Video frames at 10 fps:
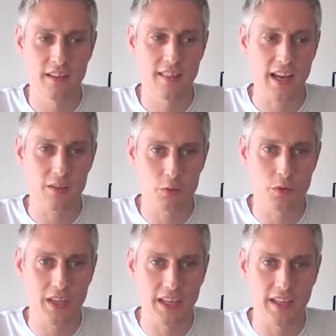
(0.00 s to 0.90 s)
that's
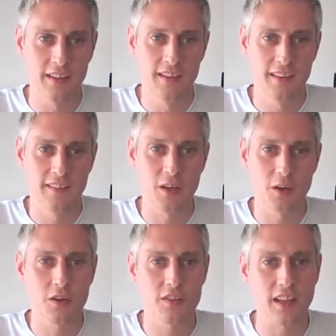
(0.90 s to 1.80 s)
okay, you
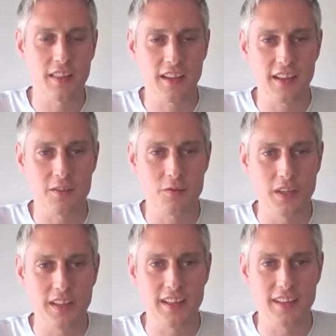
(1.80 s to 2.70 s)
know, because I think it's
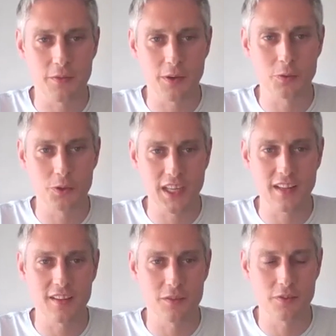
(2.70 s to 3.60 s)
really a difficult
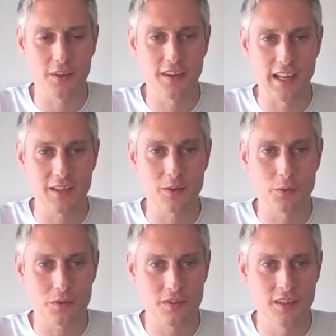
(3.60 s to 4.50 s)
challenge for
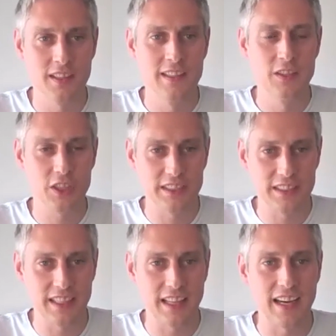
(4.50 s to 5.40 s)
adults
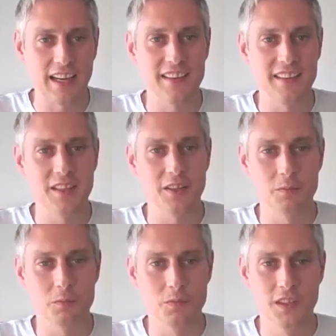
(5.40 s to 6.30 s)
changing that, you
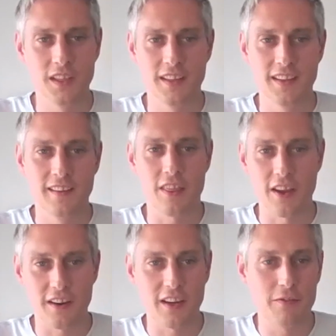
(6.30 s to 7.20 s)
know,
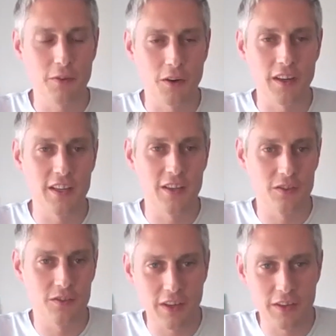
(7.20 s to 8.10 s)
30, 40
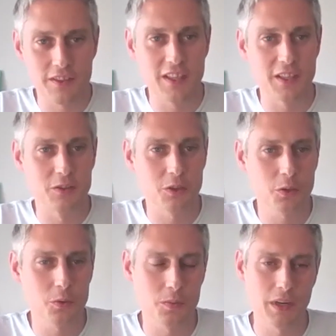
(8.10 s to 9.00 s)
years, 50 years
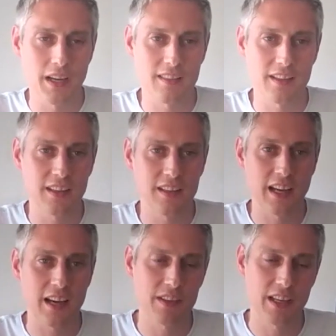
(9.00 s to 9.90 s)
old. But I think
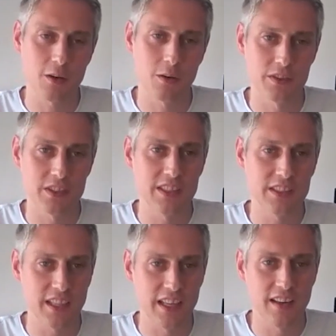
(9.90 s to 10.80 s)
having that
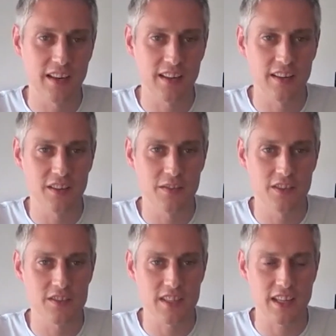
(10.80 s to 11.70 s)
conversation earlier, you
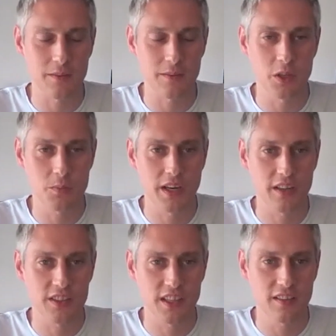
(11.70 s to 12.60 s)
just stand a much
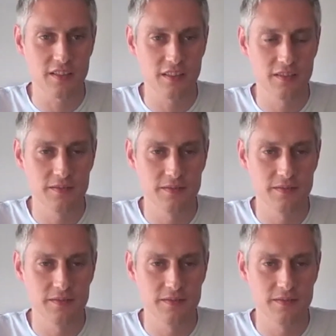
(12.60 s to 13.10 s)
better chance.